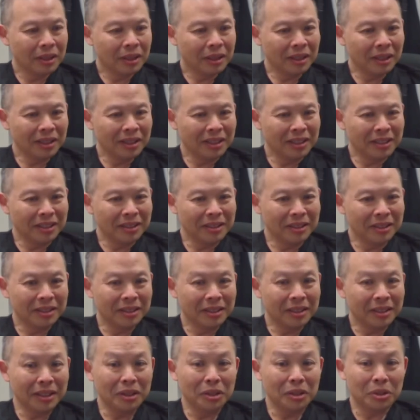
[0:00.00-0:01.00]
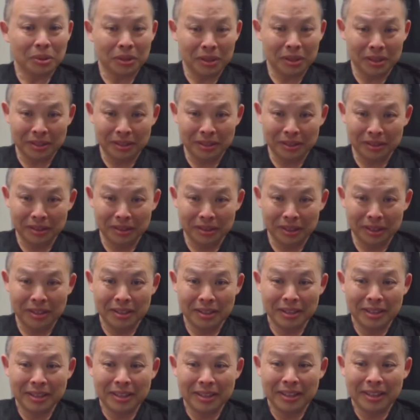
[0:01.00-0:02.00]
And interestingly,
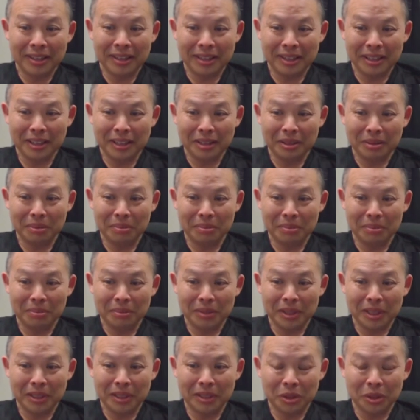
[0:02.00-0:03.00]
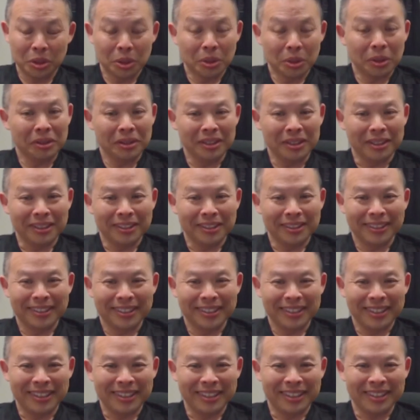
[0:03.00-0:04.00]
um, uh, Australia
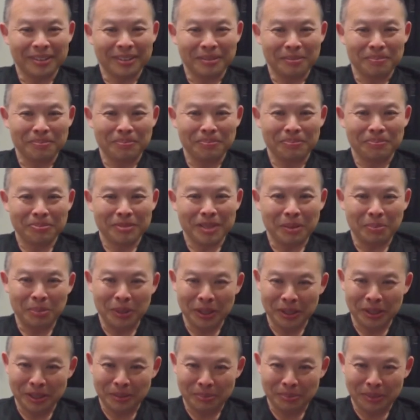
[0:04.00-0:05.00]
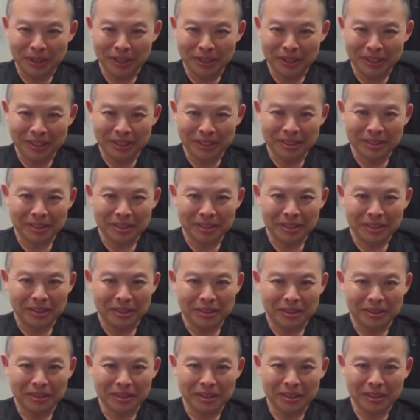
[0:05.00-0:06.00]
um, picked up on this,
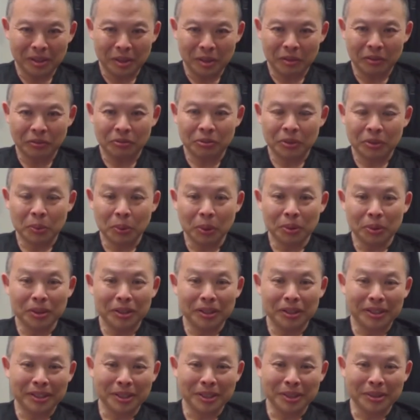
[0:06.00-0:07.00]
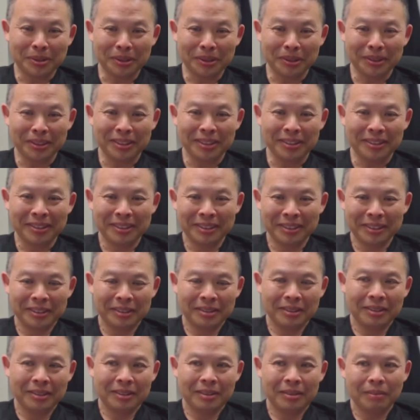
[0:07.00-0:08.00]
and uh, oh, I've spoken in Australia
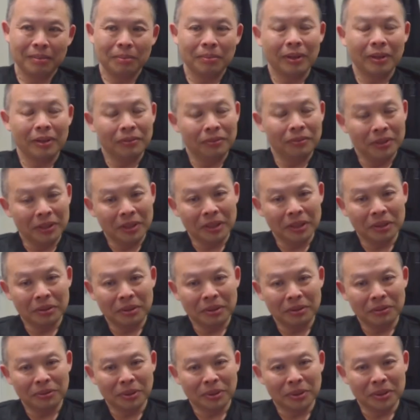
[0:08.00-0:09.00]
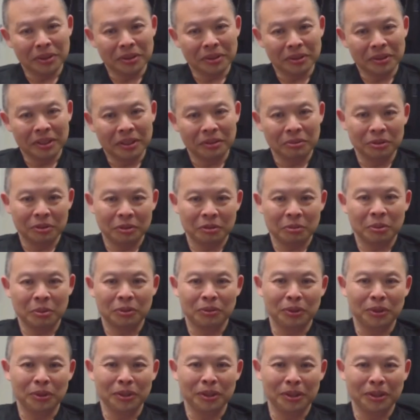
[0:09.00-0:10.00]
by video. Unfortunately, I would have
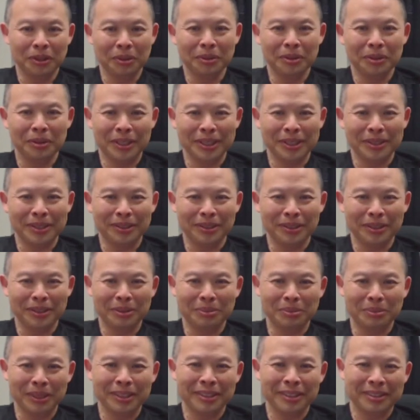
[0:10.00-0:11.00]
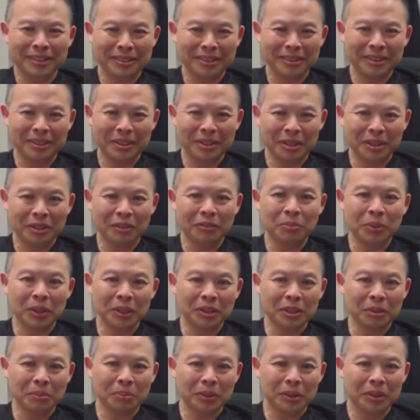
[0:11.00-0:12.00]
preferred to go to Australia, but uh, they've
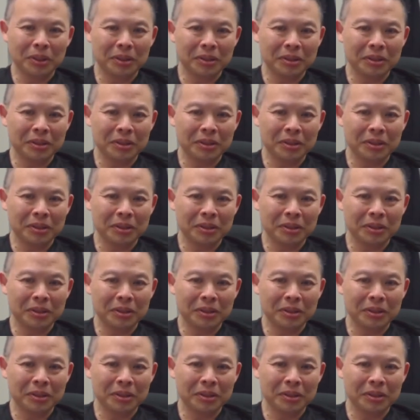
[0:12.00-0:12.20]
picked up on